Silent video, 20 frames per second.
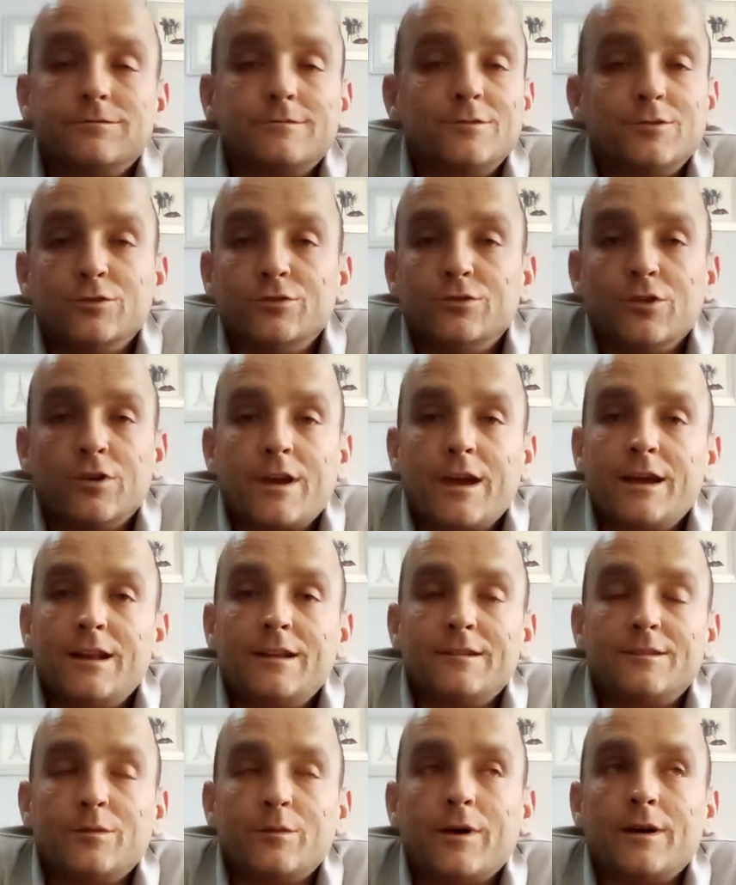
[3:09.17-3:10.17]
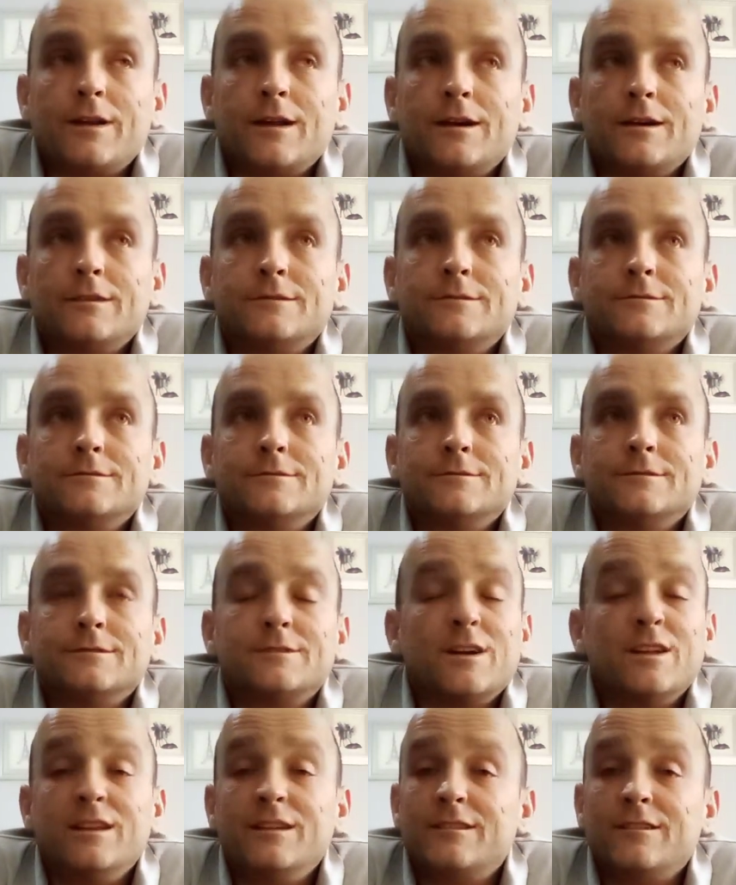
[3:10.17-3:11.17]
Could not care less about that.
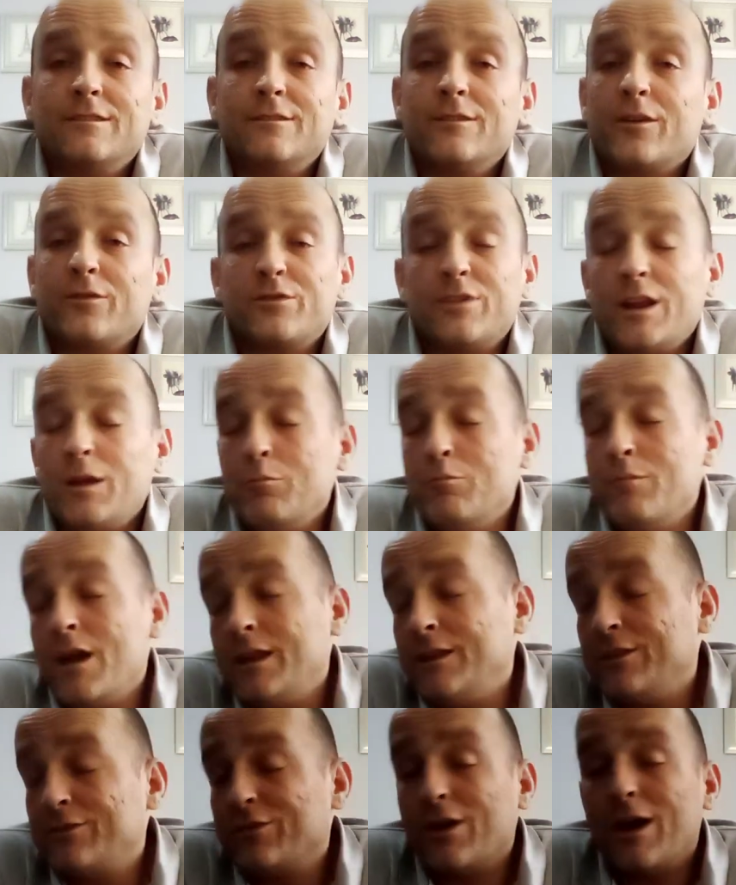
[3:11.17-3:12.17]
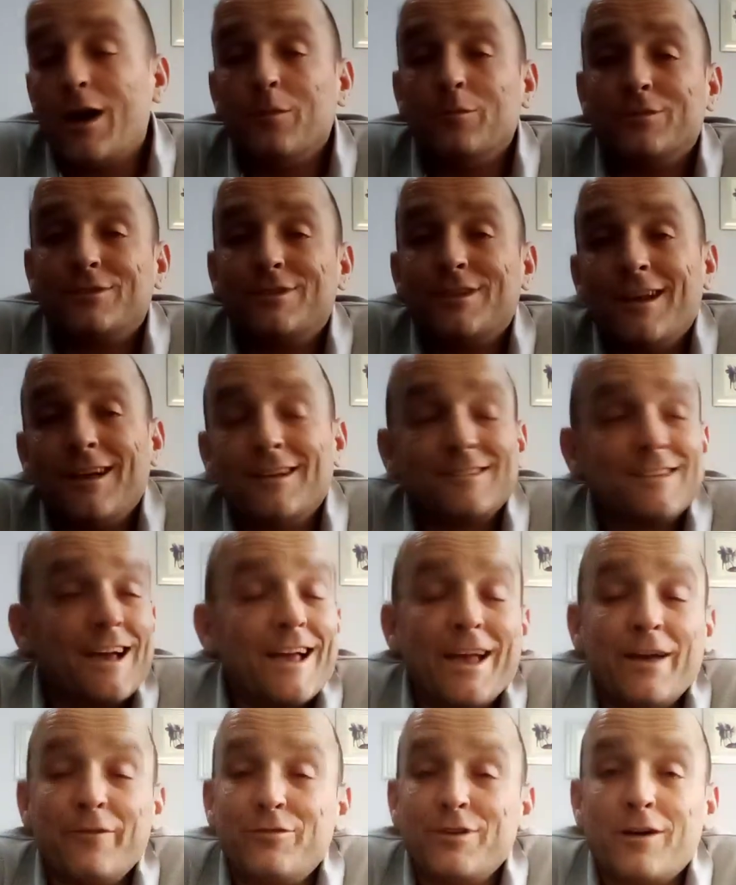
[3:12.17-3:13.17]
Then I've said it many times. I say
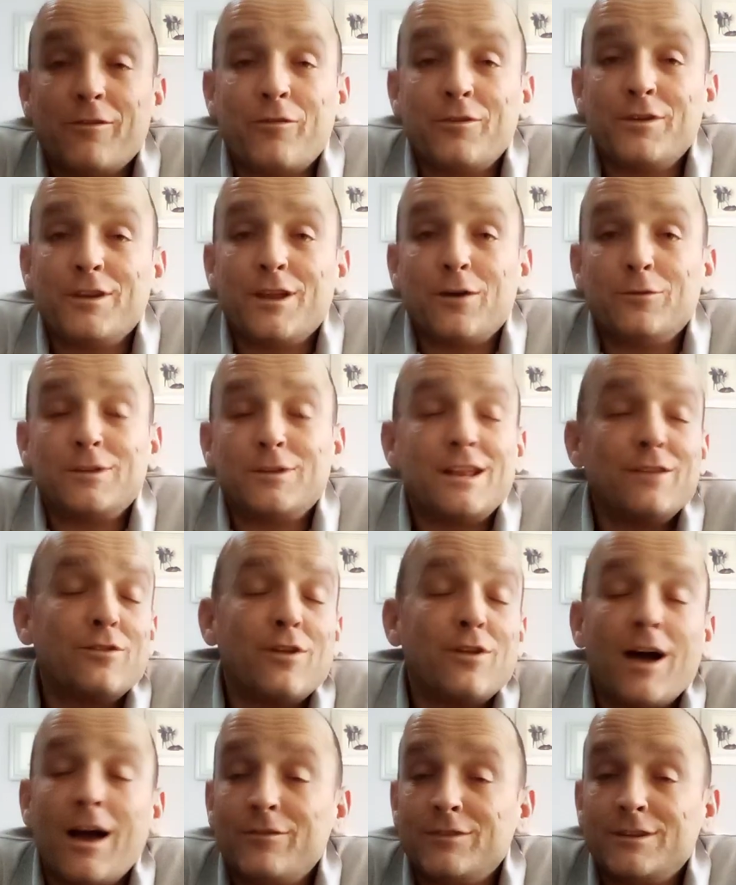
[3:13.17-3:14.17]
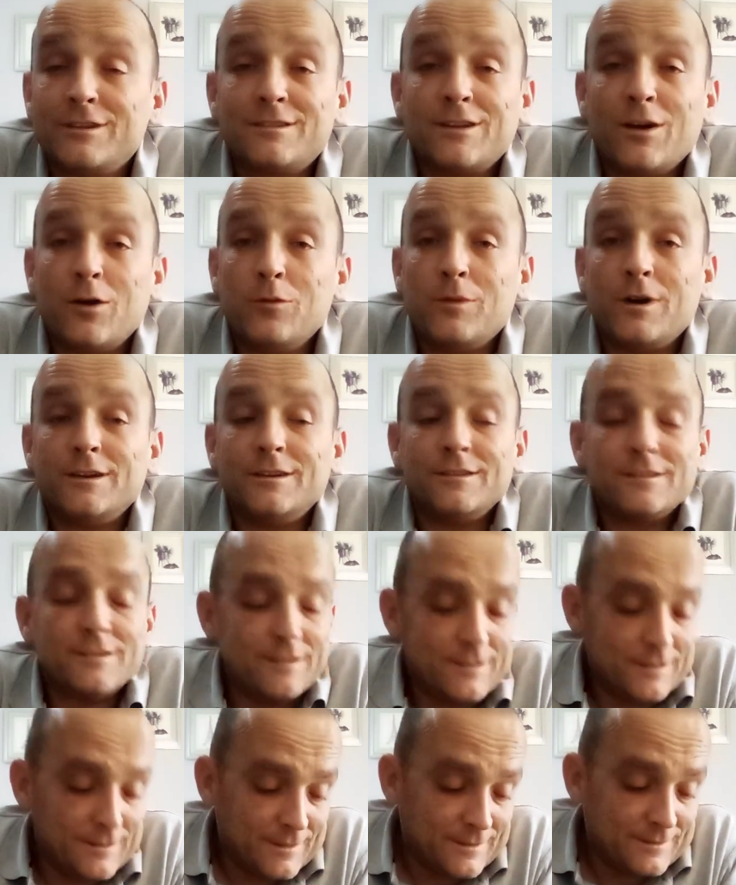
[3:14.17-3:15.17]
it every other video. I didn't even like having a cellmate.
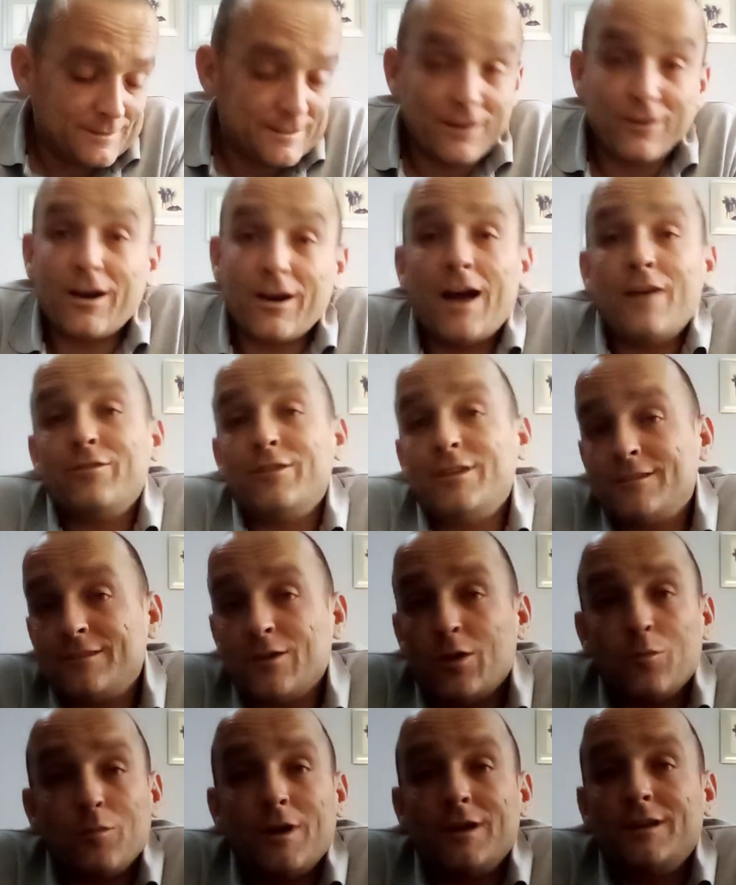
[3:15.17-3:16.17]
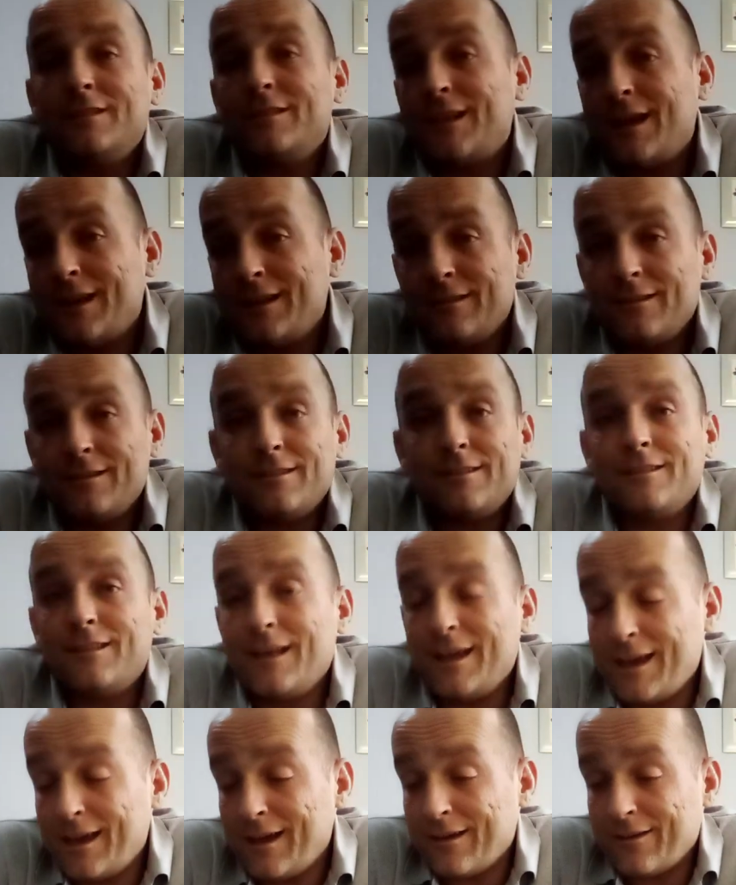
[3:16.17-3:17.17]
Didn't like having a cellmate. Then
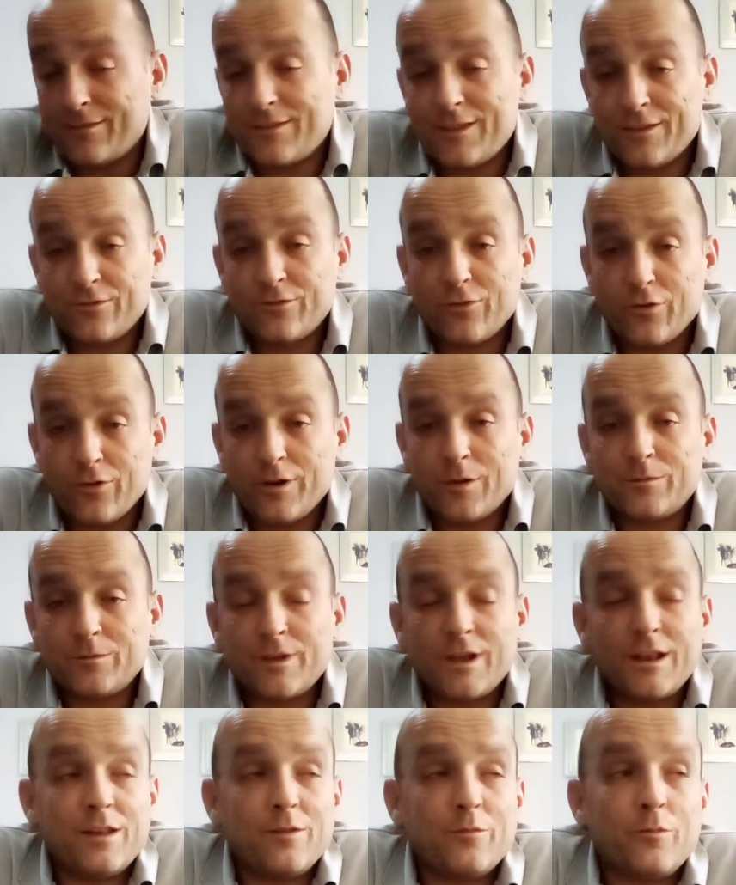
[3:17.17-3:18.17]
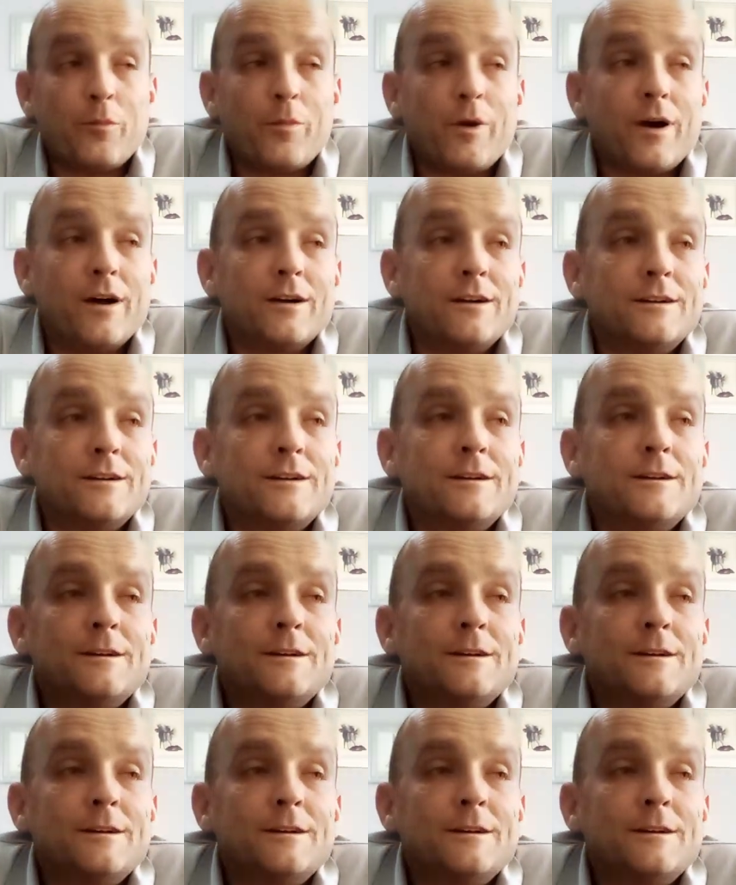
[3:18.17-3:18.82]
here, this story I'm telling him about.